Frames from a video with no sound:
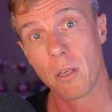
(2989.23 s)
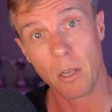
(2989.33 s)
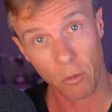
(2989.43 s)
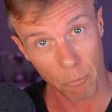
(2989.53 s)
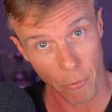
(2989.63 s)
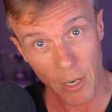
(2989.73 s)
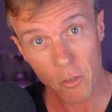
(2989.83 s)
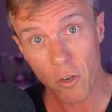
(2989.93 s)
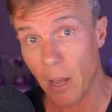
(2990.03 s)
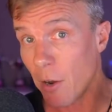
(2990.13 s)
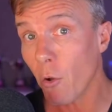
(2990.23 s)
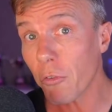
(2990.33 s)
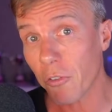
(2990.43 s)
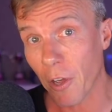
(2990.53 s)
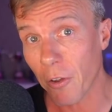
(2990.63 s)
is breached, and
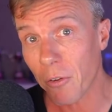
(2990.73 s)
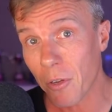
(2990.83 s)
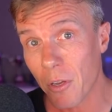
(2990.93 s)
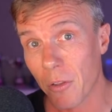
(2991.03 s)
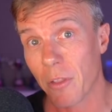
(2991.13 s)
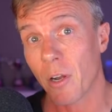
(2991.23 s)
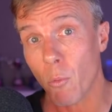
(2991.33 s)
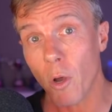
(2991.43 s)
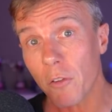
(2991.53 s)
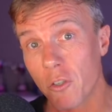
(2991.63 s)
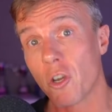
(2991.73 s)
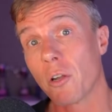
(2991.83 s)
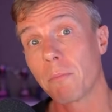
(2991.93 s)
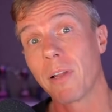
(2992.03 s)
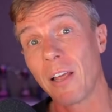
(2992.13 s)
also that it was
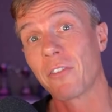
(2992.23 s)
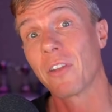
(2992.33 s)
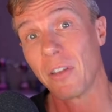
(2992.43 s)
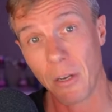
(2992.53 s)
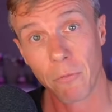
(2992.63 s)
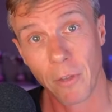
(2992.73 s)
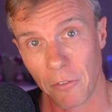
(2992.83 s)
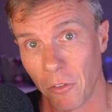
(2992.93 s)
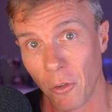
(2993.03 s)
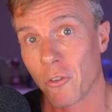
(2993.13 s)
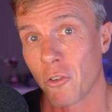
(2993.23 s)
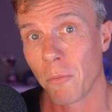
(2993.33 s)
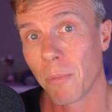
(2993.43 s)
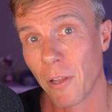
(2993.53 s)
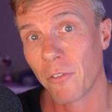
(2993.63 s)
John plus Netflix, not
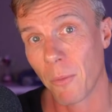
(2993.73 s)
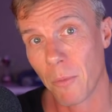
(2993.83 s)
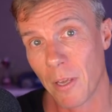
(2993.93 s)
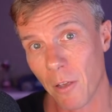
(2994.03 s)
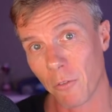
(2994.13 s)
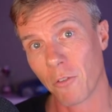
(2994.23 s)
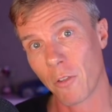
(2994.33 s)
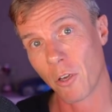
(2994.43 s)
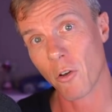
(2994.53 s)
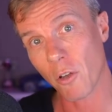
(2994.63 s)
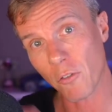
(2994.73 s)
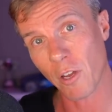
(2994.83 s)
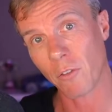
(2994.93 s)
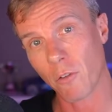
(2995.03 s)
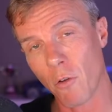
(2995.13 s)
John plus something else. So the
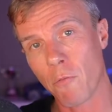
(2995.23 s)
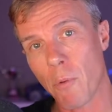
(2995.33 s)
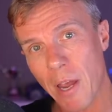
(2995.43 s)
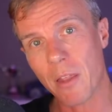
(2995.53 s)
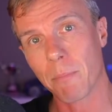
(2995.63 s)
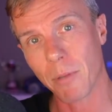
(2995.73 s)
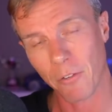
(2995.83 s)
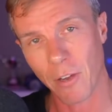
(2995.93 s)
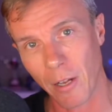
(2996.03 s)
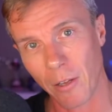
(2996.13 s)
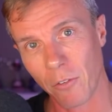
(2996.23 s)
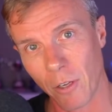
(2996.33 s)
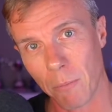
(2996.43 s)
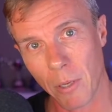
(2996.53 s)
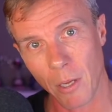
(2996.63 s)
context of where the plus
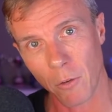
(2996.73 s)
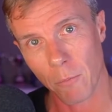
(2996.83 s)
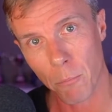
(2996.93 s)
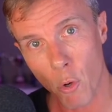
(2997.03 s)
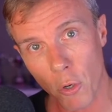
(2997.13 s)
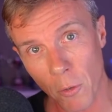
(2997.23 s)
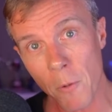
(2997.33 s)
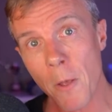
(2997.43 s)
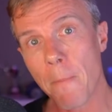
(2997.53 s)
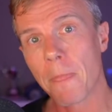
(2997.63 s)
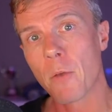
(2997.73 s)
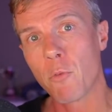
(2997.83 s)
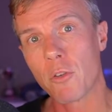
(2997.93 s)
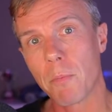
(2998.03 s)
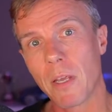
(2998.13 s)
aliasing appeared is important,
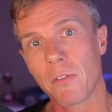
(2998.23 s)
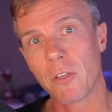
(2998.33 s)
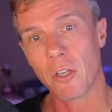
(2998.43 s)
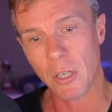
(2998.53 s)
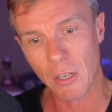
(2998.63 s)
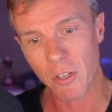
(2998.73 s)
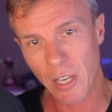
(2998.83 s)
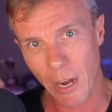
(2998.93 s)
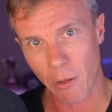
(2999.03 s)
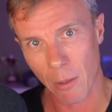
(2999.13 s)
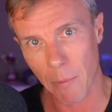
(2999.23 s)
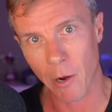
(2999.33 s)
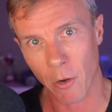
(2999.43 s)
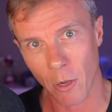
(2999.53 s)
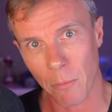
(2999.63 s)
which means that you need to carry that
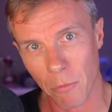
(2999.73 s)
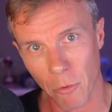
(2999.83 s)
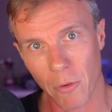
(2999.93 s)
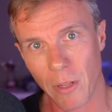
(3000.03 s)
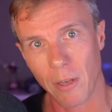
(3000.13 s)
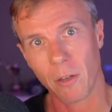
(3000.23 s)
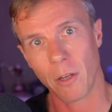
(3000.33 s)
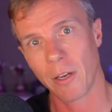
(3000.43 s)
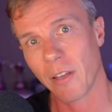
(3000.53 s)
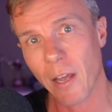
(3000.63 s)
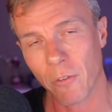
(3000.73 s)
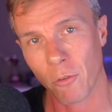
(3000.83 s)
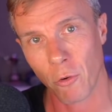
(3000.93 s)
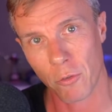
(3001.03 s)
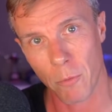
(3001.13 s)
paradigm through into the underlying data
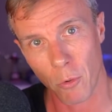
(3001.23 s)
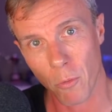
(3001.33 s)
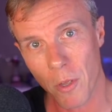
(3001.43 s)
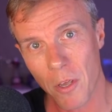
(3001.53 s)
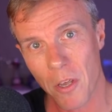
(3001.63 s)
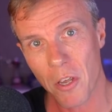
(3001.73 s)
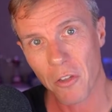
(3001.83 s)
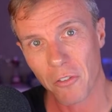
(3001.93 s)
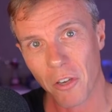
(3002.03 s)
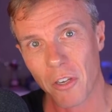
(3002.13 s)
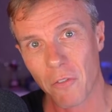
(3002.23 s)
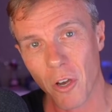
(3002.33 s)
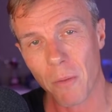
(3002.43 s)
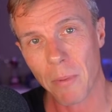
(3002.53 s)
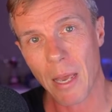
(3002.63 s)
storage model. So you've
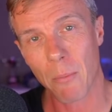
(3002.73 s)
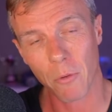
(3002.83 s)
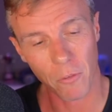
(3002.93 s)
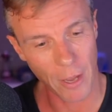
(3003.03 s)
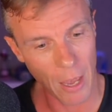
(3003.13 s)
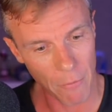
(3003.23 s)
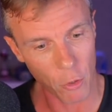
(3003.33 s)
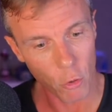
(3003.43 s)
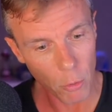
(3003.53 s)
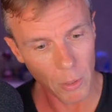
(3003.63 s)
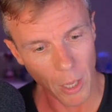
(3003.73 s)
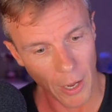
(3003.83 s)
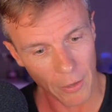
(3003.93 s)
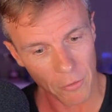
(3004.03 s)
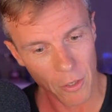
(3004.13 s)
got to be able to say, have a
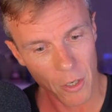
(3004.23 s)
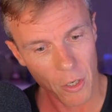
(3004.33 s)
normalized